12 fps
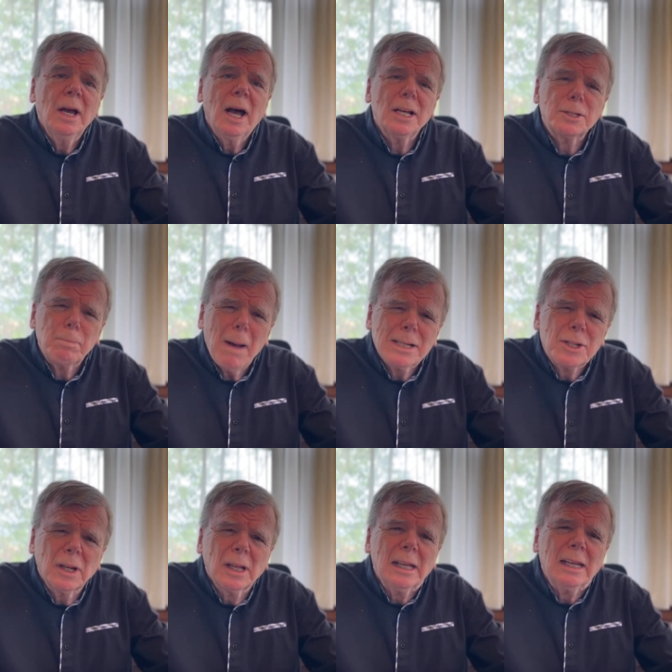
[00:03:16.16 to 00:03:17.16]

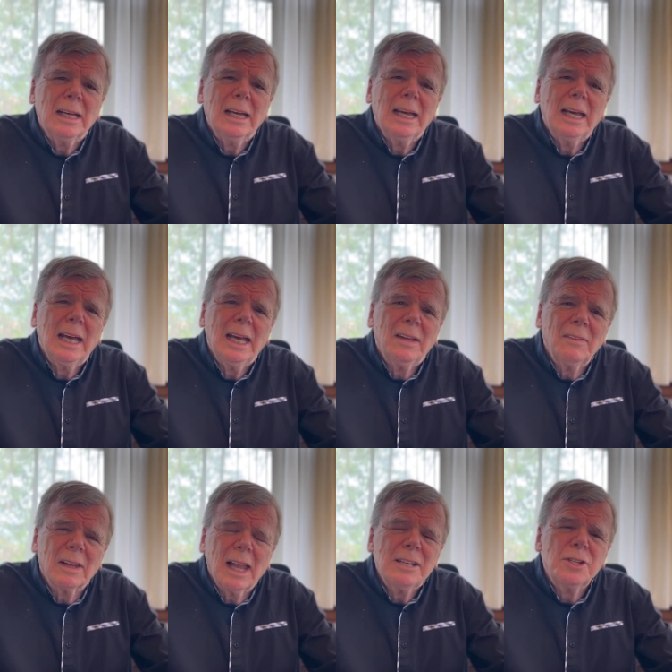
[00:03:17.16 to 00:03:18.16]
especially
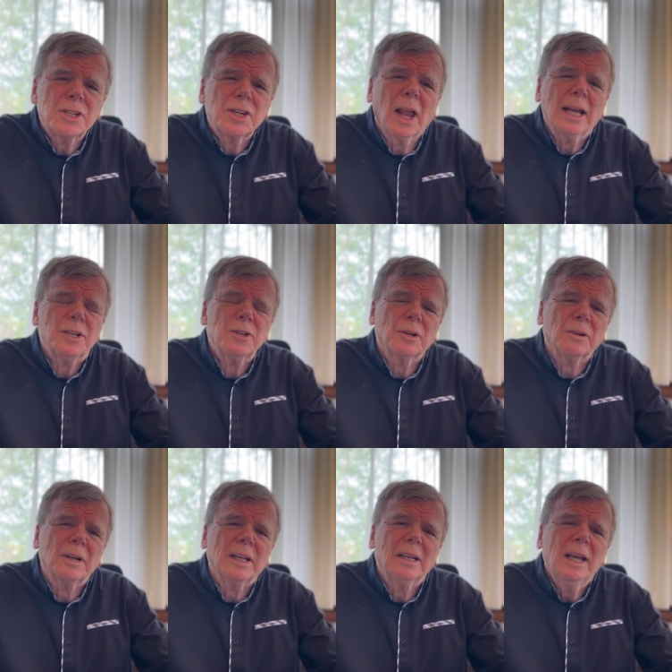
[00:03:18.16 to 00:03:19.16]
in legislature
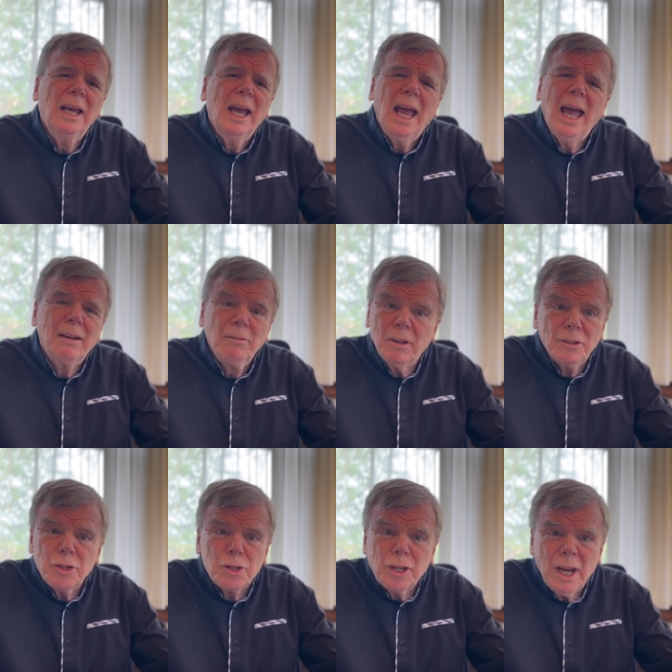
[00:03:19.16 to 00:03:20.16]
and and
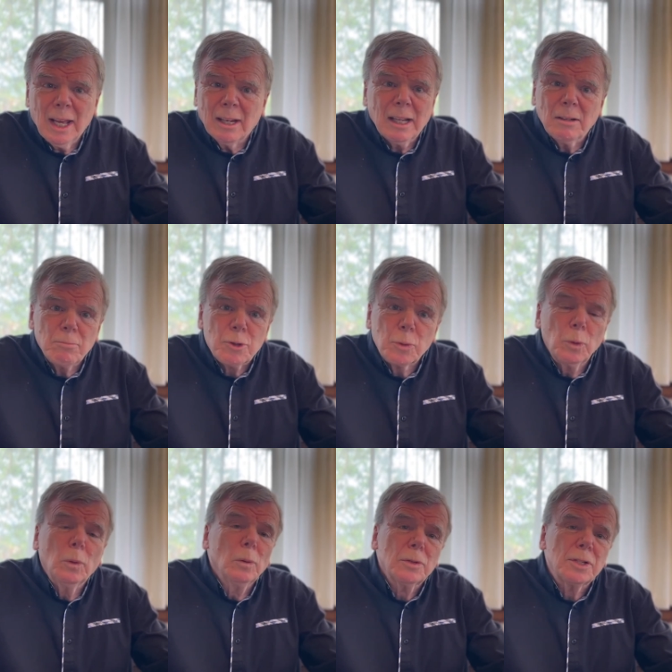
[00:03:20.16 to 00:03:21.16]
and in
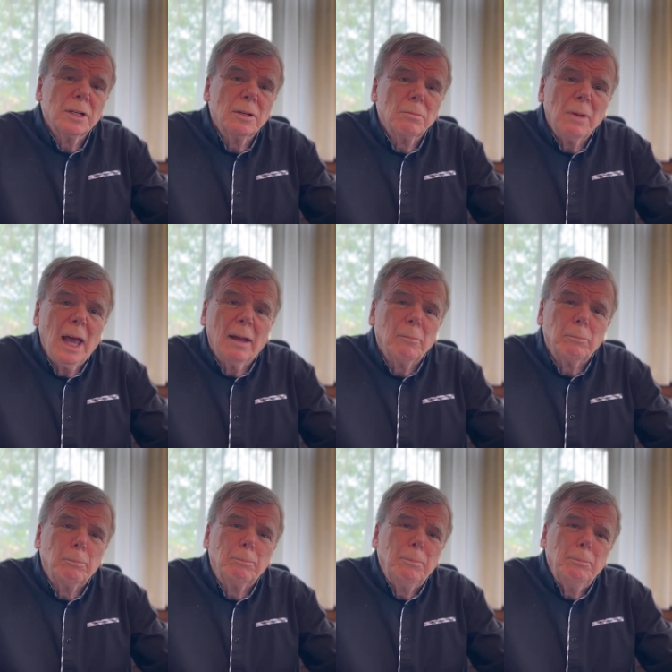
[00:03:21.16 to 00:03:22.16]
schools and
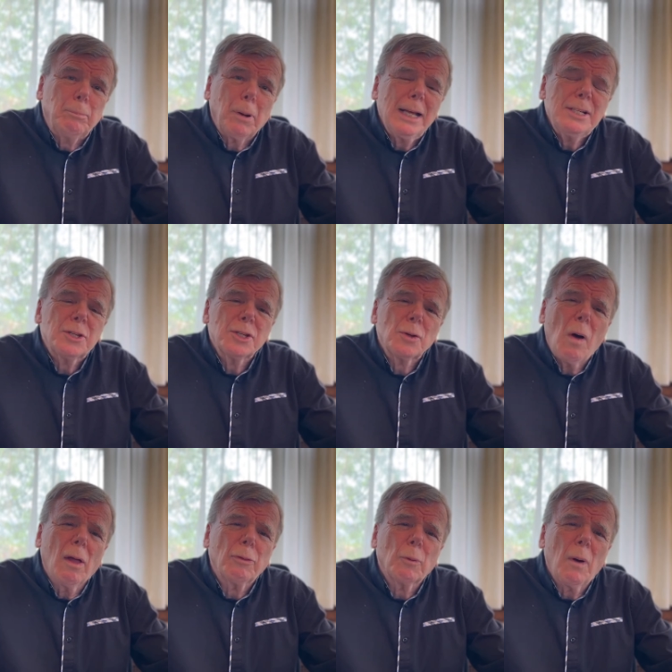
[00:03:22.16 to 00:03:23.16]
and places
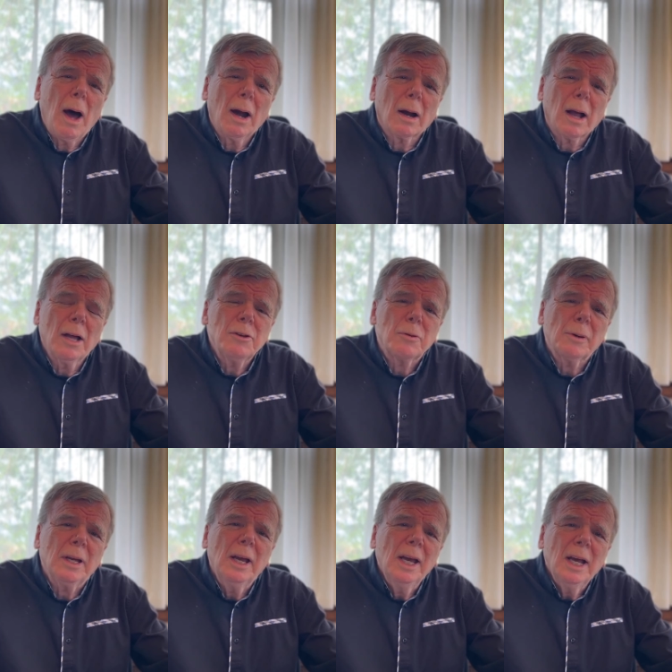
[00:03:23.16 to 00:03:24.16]
all throughout our
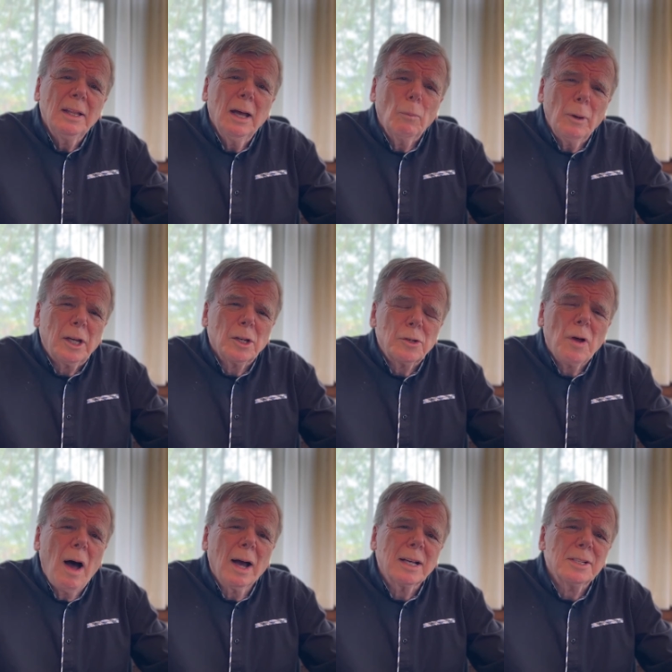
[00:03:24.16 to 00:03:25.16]
country that we can
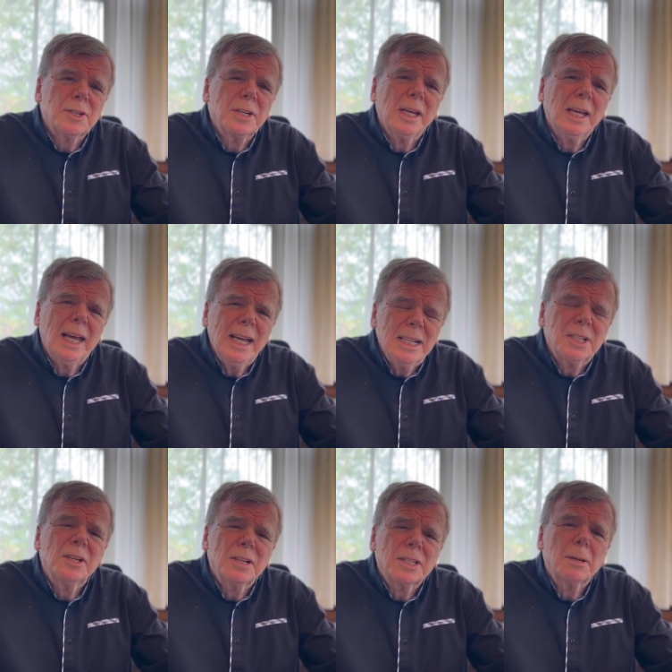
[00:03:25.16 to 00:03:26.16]
talk and see is
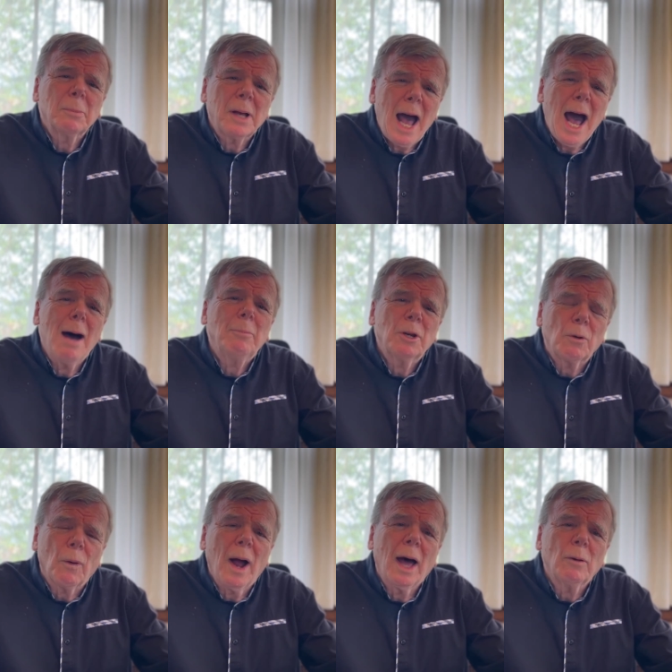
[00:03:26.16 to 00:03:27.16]
there some common
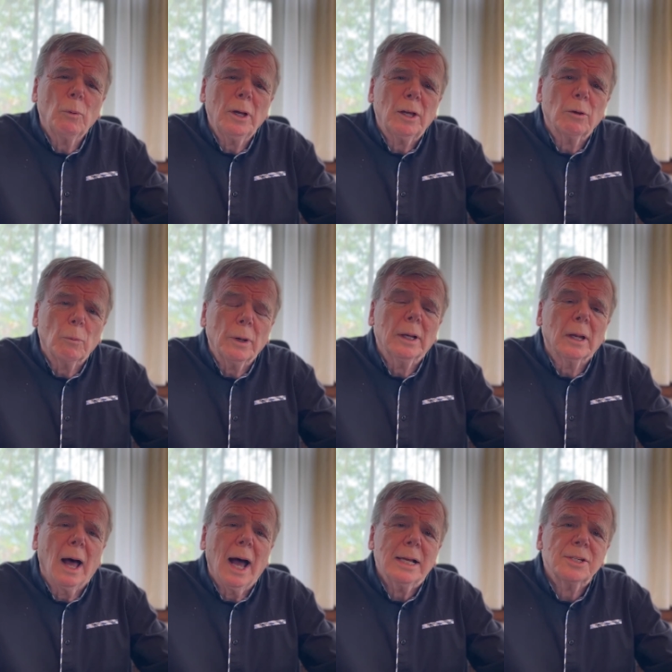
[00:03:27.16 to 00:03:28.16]
ground we could
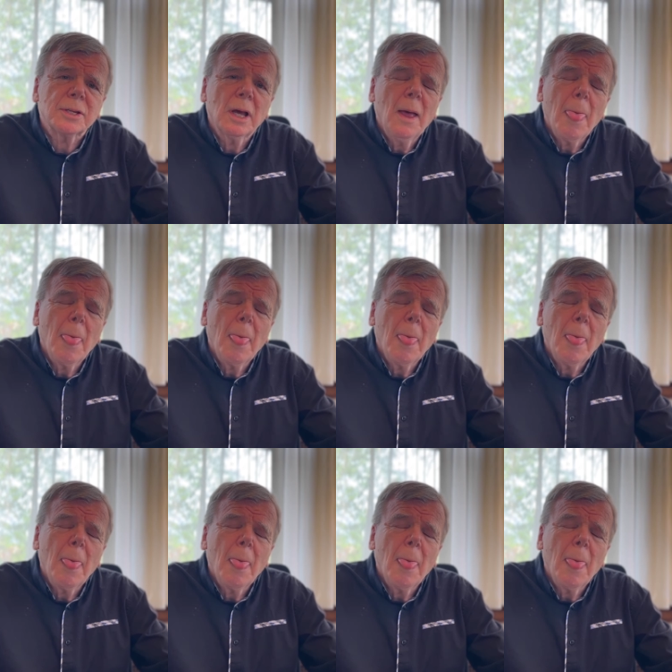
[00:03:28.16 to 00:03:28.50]
realize